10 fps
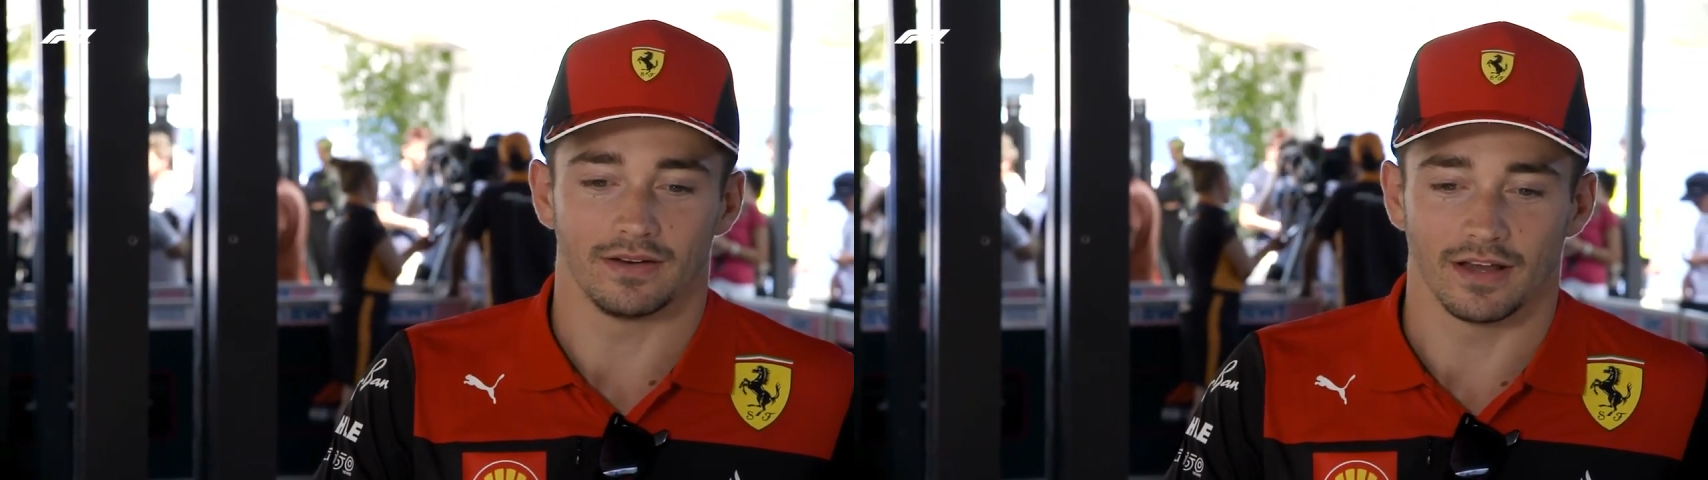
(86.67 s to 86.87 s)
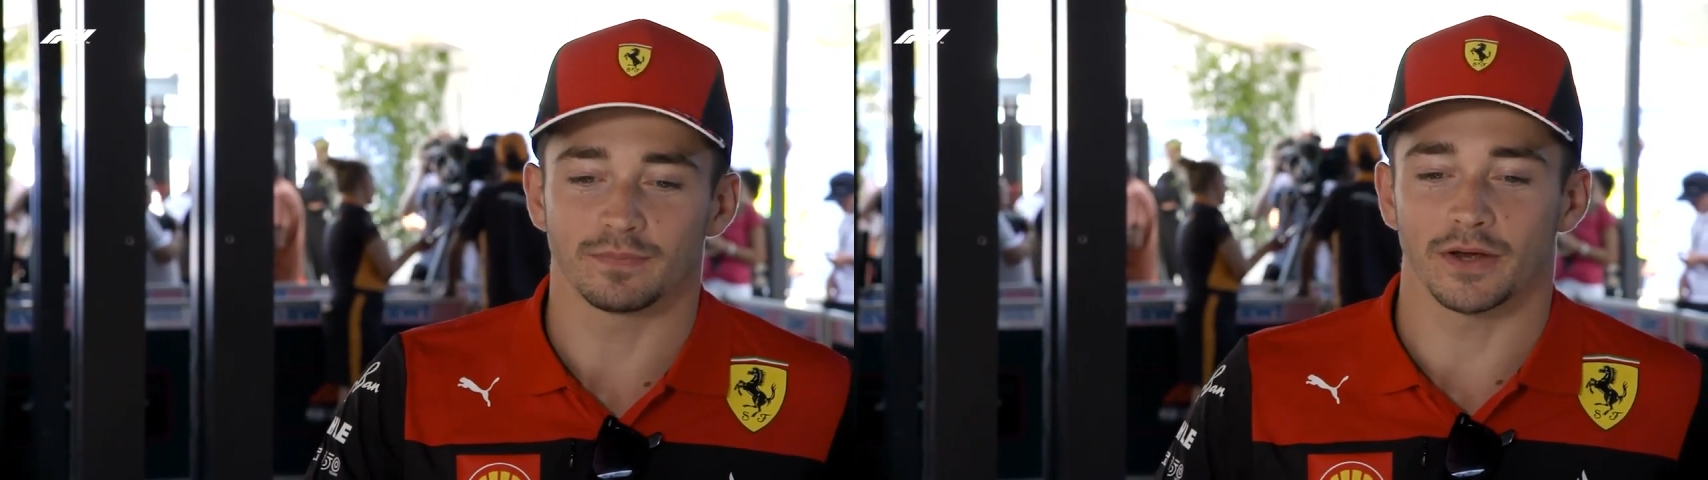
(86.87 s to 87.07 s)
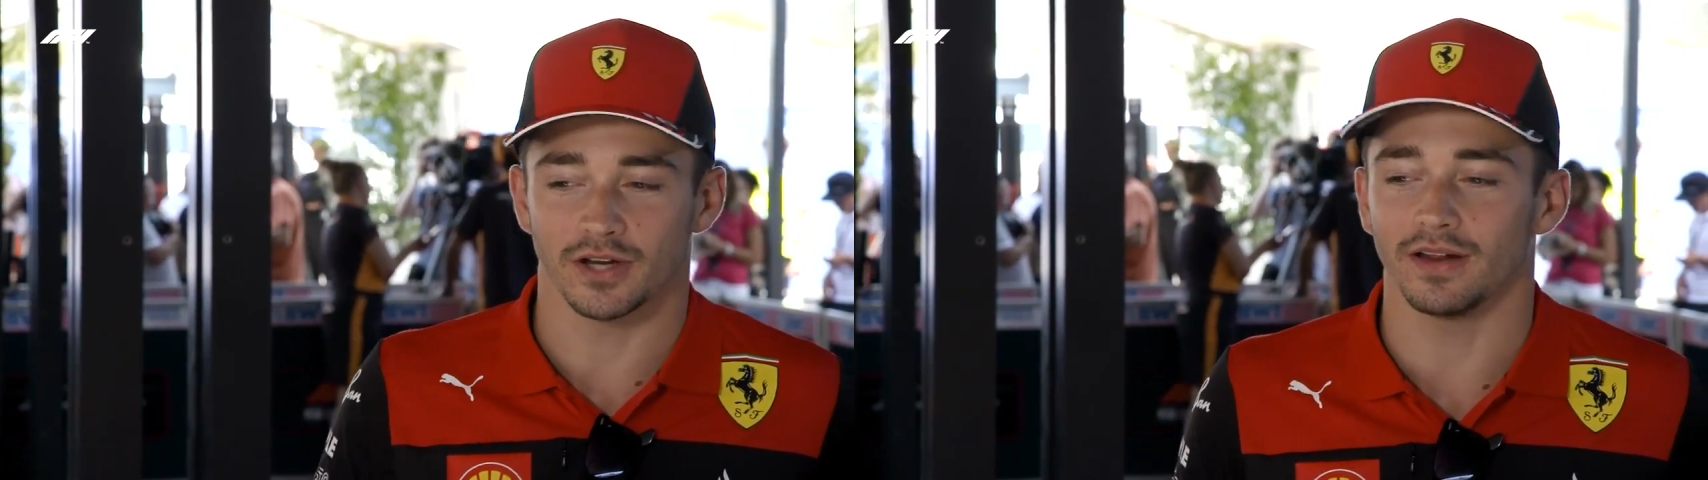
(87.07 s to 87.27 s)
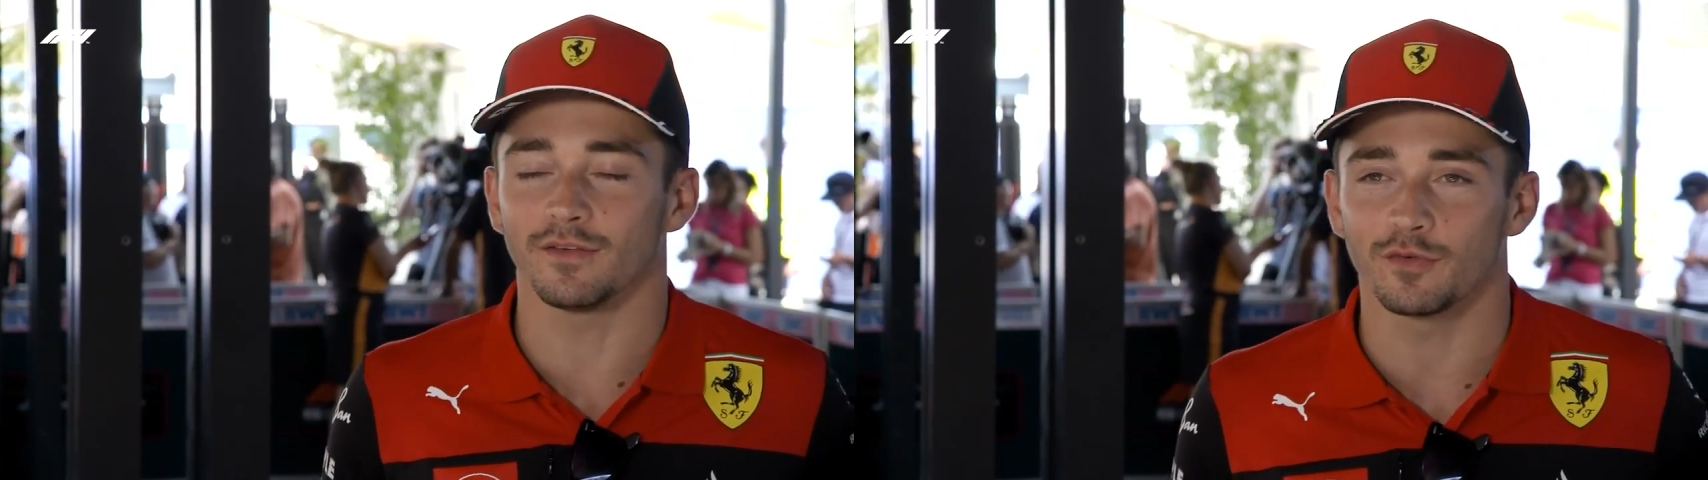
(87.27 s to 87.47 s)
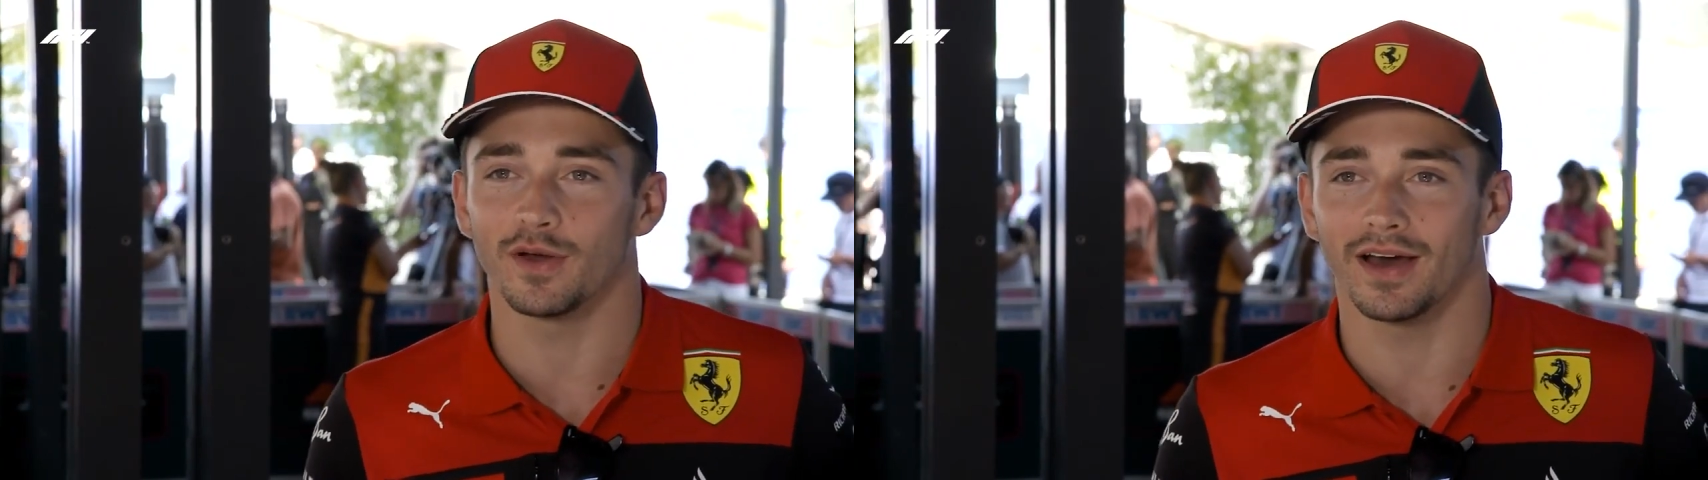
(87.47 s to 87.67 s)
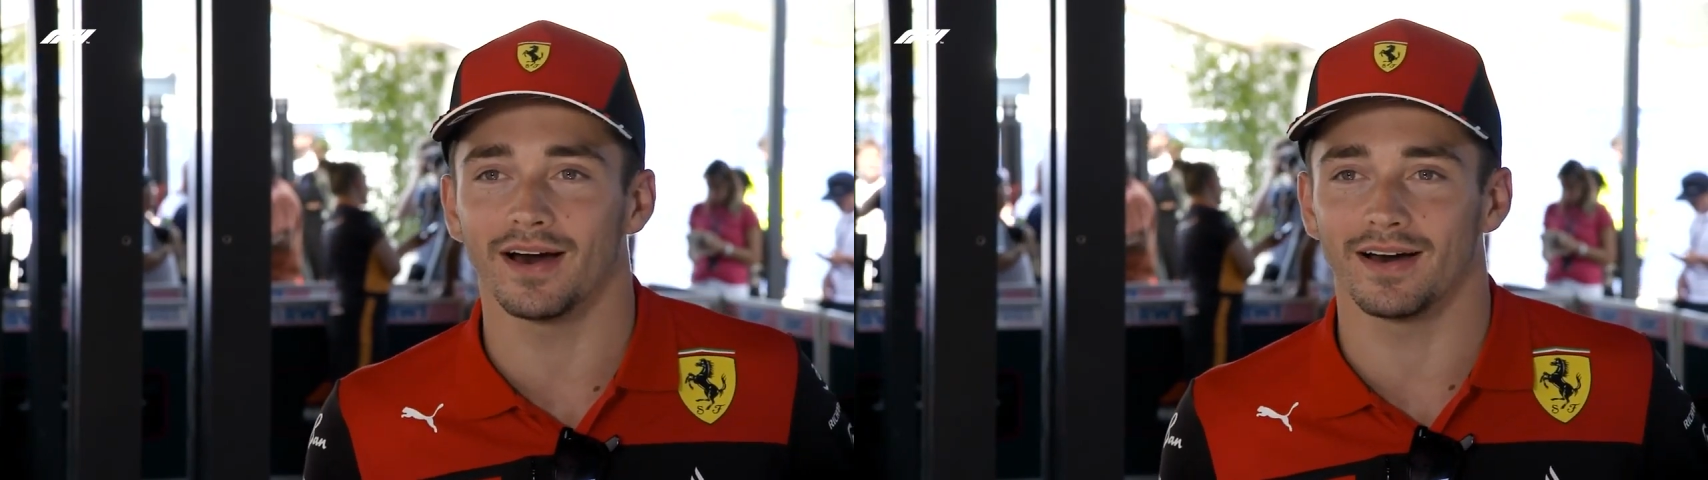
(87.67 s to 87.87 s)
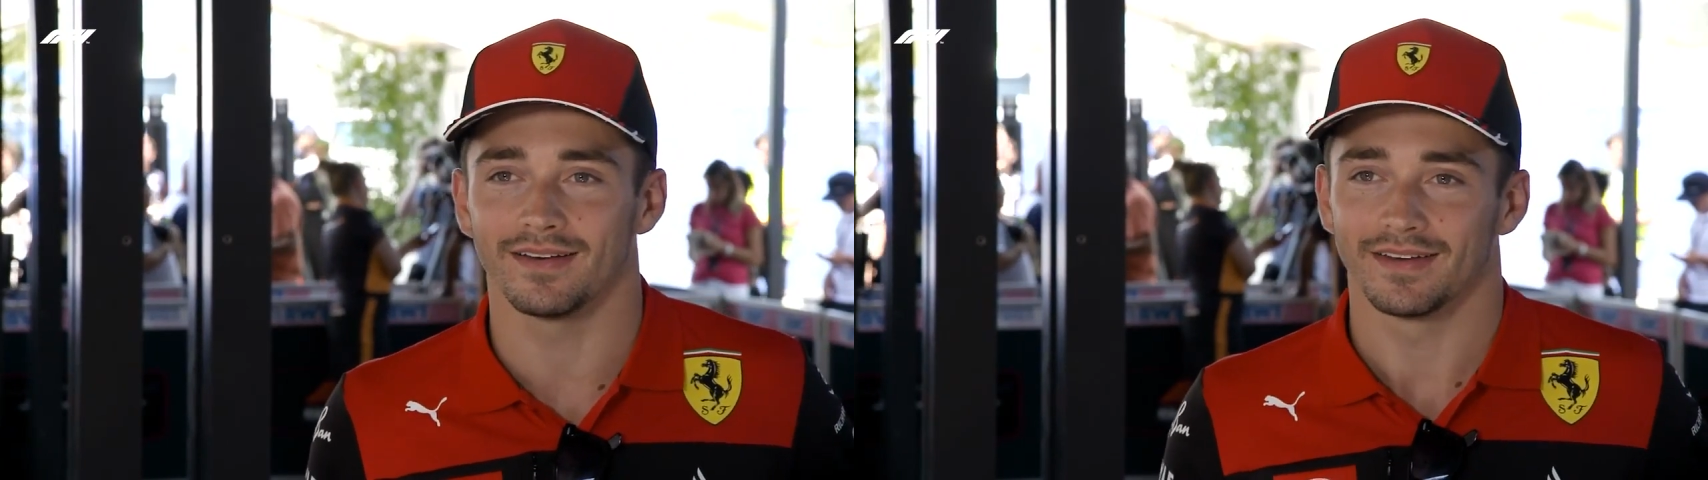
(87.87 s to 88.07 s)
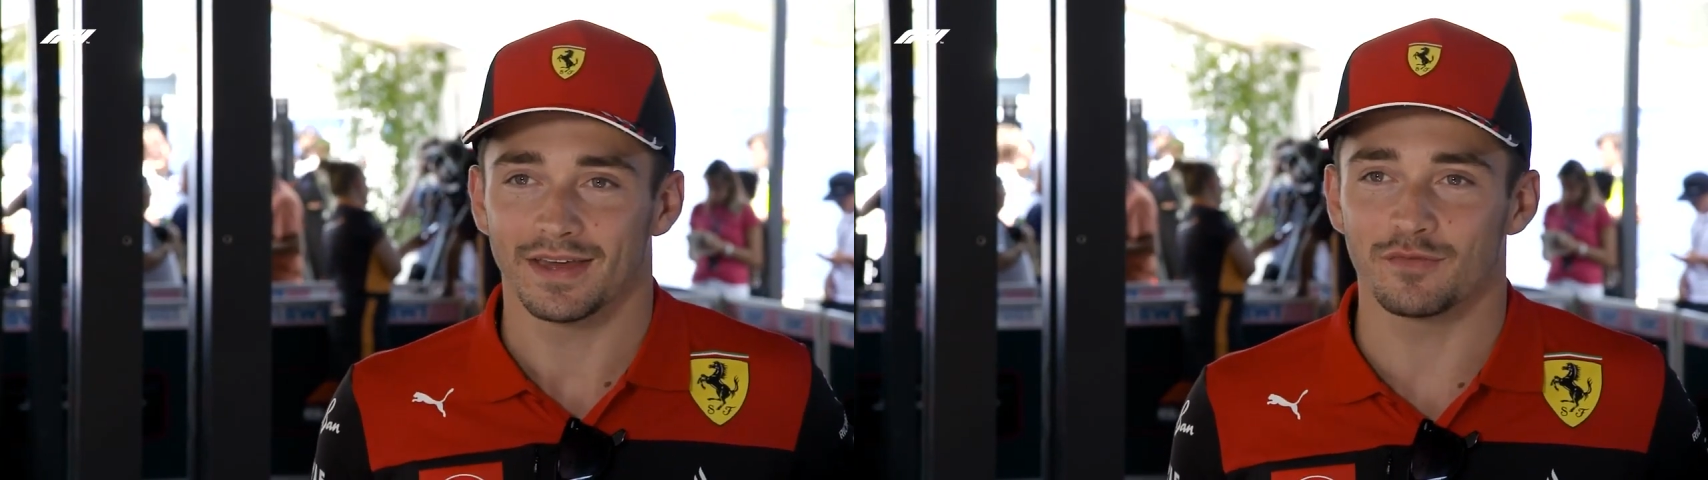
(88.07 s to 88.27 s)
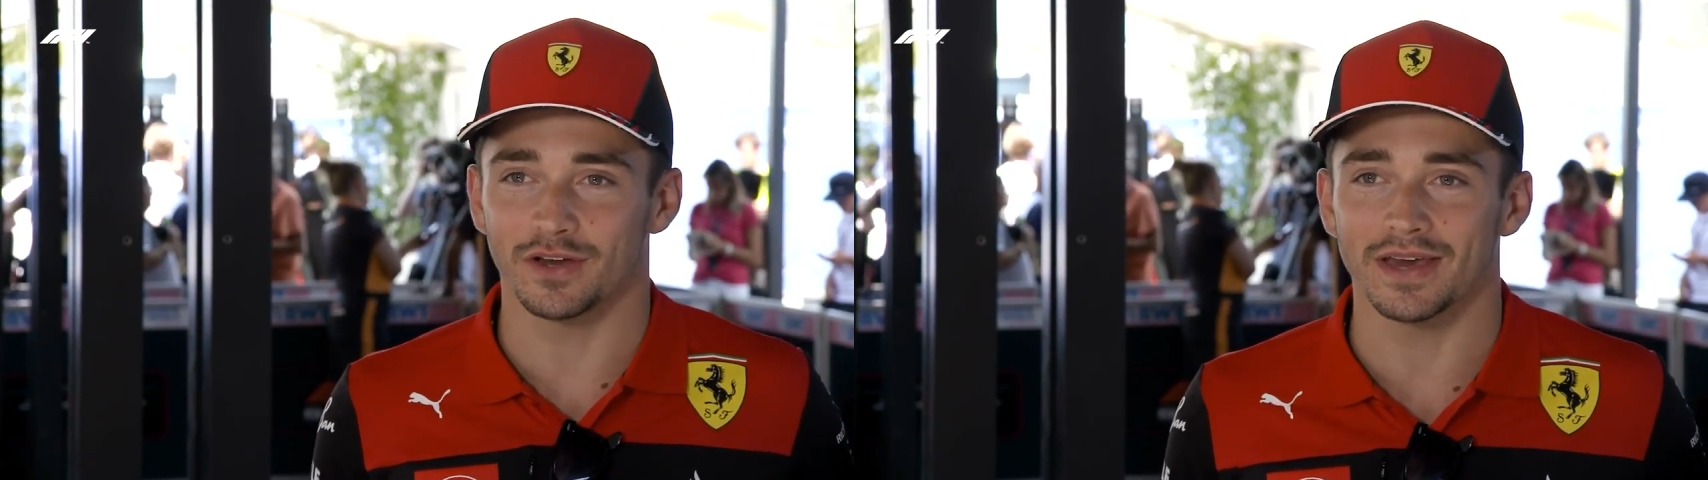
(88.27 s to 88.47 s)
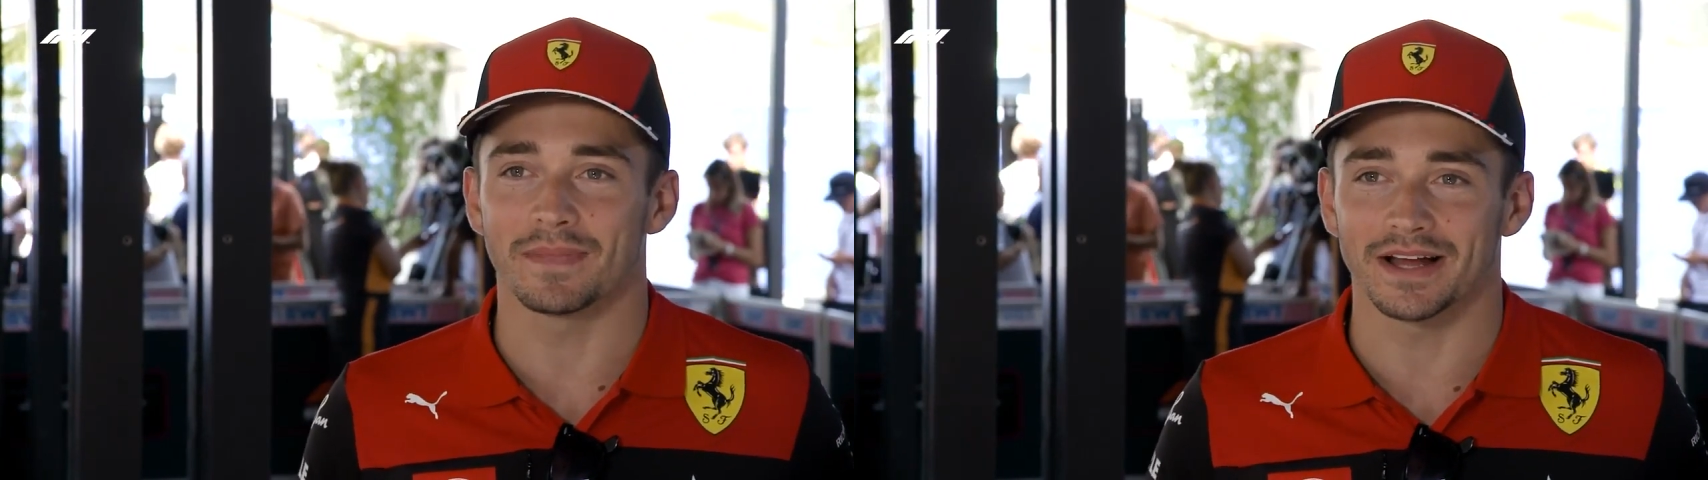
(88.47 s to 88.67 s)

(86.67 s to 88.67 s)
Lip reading: Especially if we keep